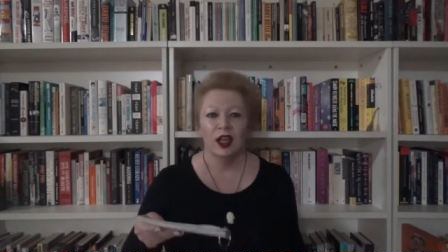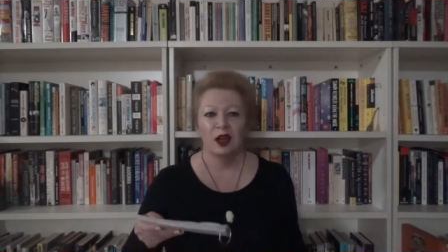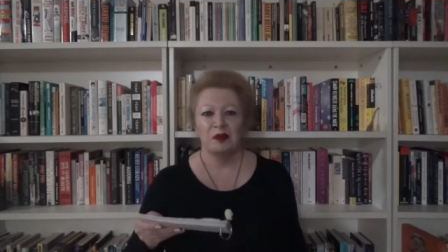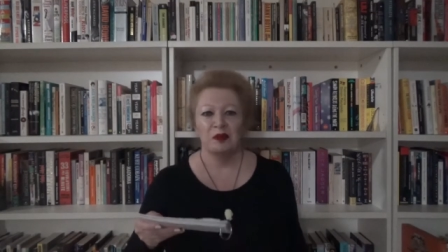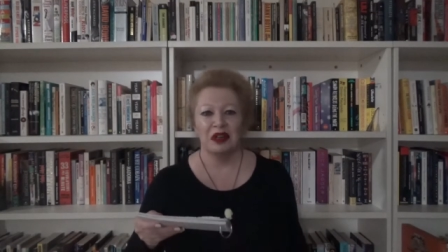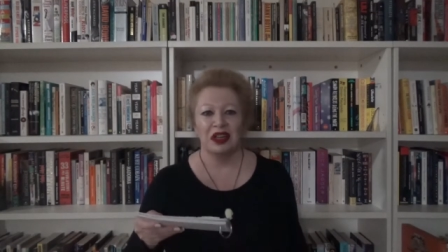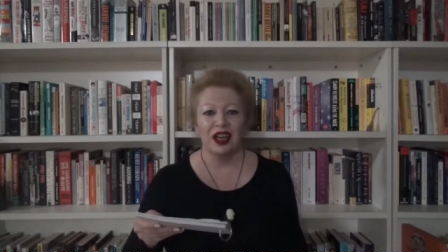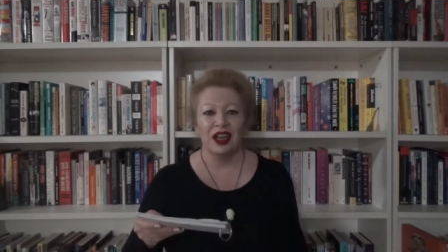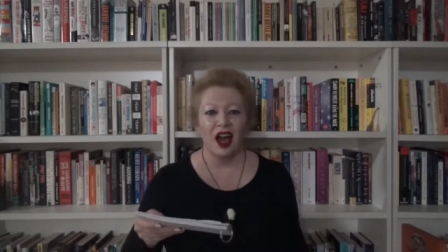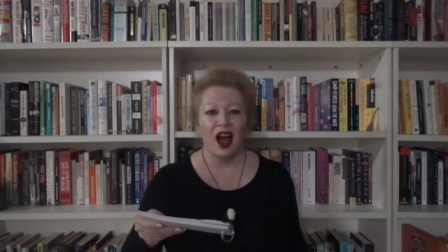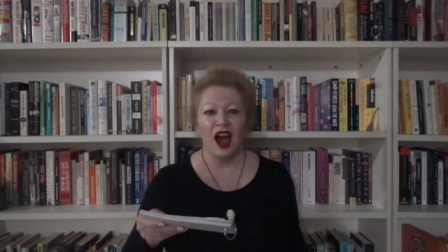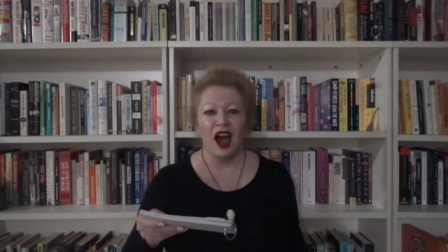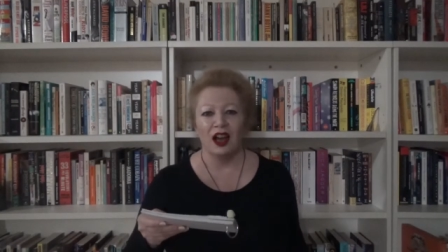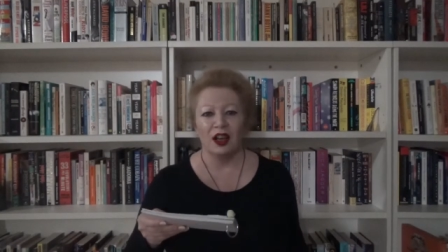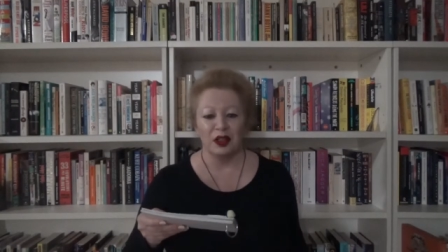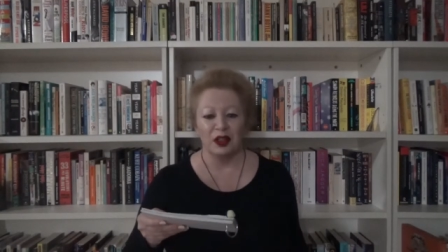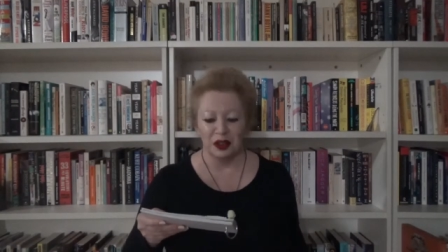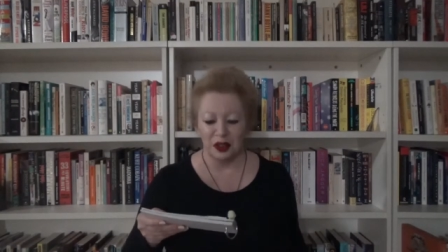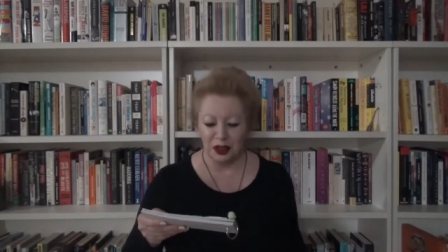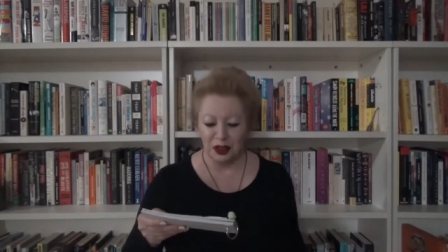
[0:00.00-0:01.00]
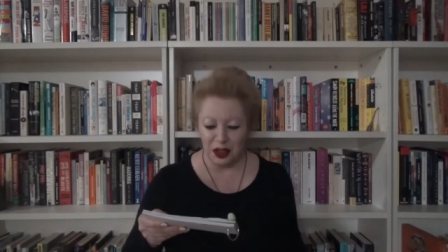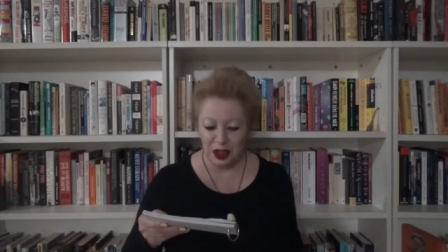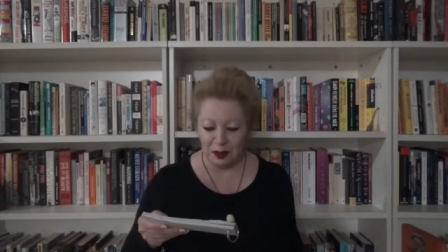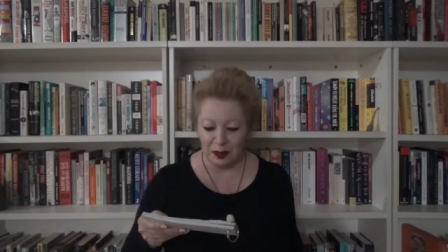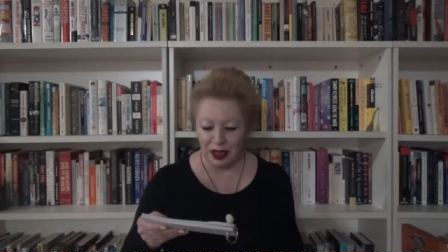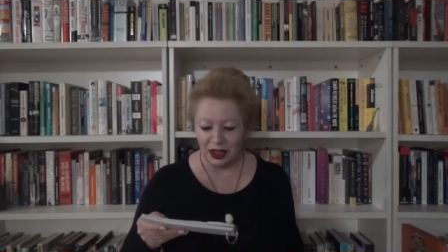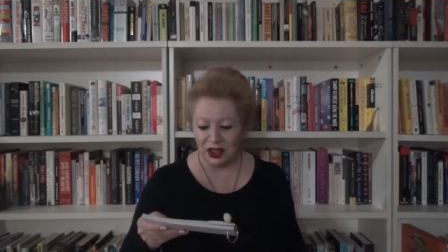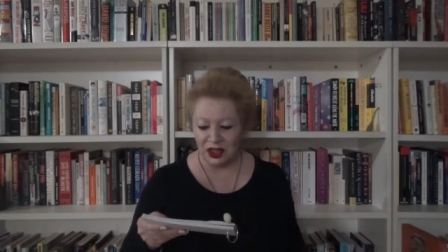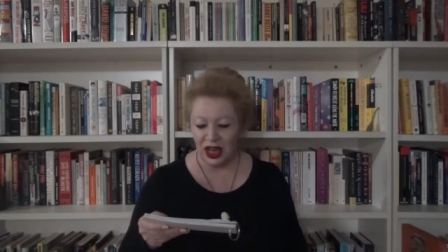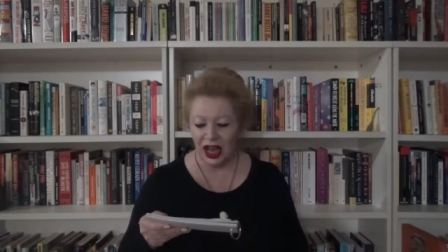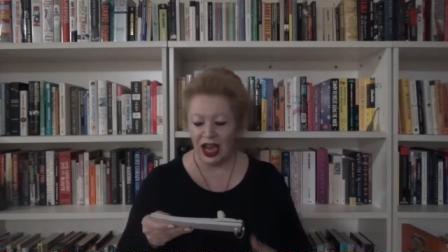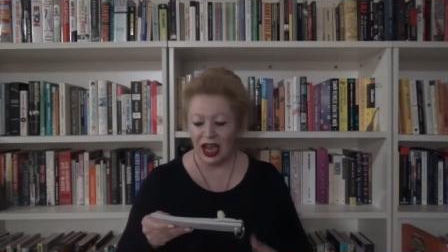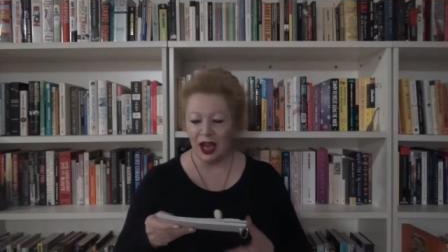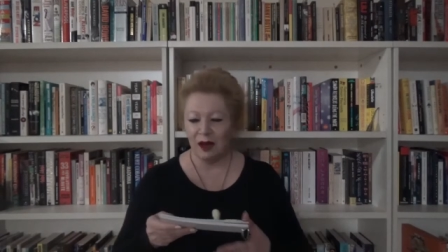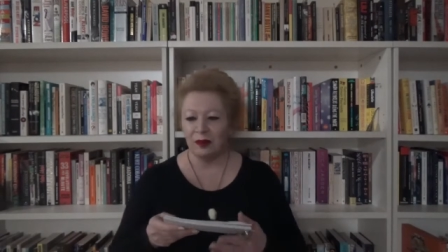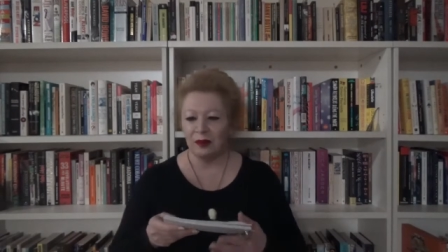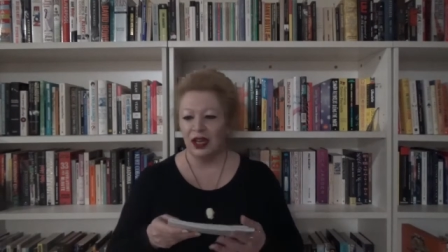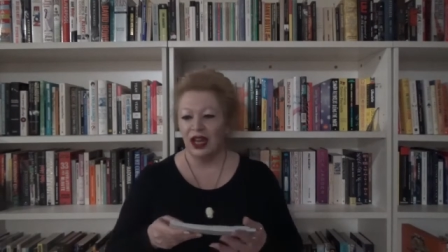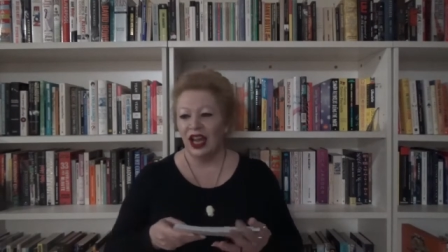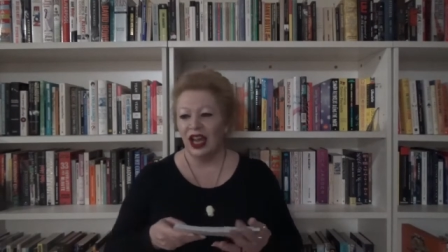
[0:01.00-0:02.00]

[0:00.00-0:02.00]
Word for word: but I don't do too much harm.